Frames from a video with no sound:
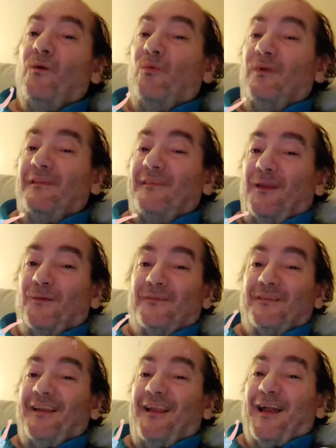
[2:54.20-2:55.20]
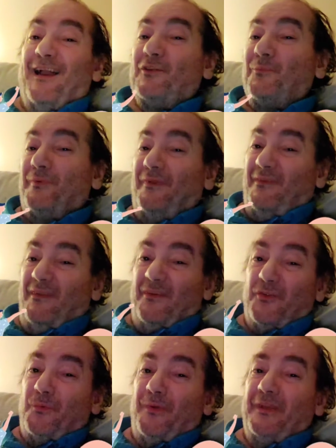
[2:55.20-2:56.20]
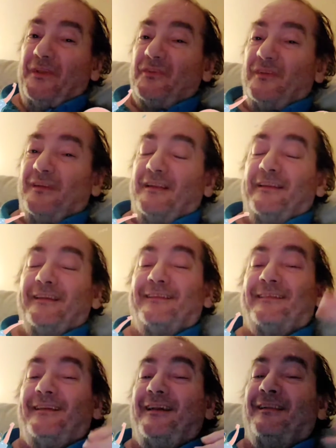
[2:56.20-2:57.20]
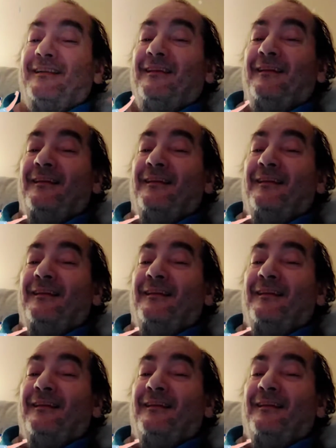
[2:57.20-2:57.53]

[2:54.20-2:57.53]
Once I was in a hospital situation, and they said,